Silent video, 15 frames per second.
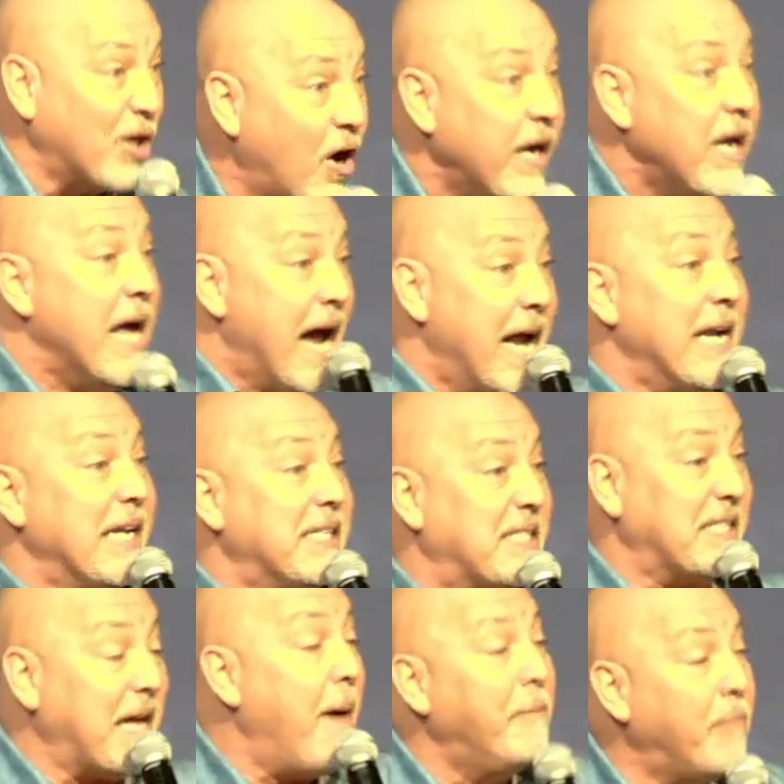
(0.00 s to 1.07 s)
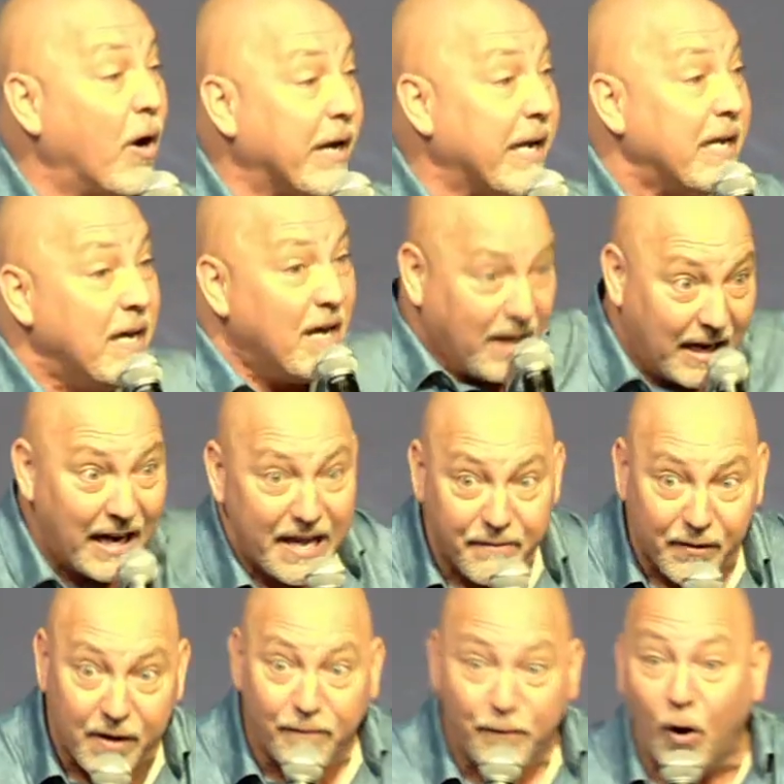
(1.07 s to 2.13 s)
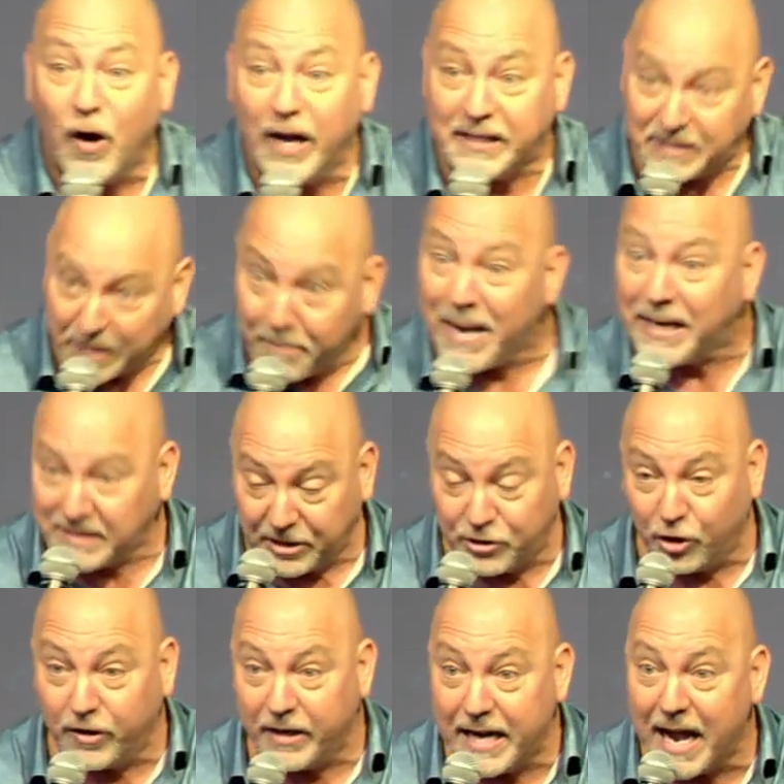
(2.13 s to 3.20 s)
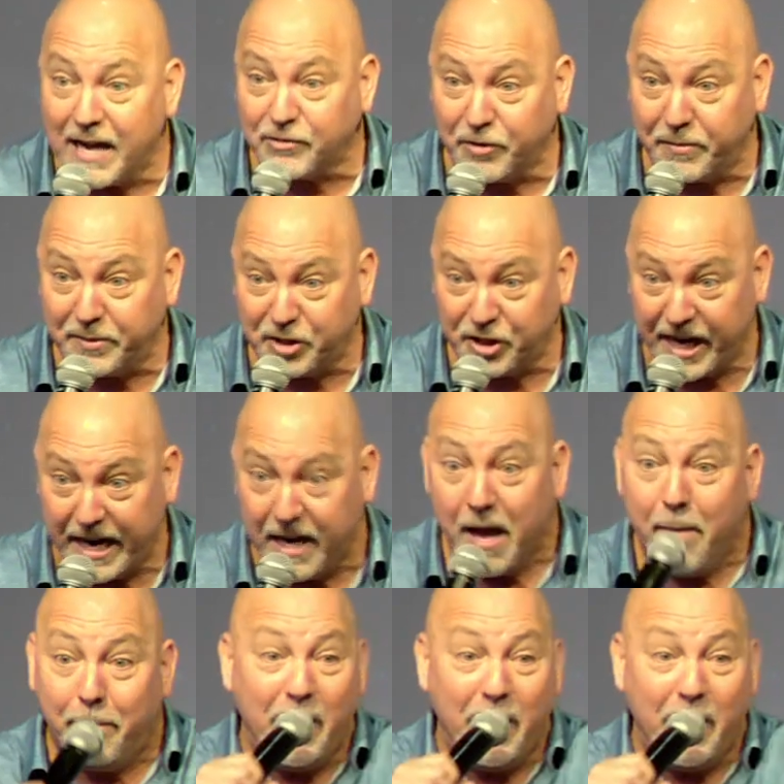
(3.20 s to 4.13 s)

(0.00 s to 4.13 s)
on, and there's somebody leaving a voice, a message on the answering machine.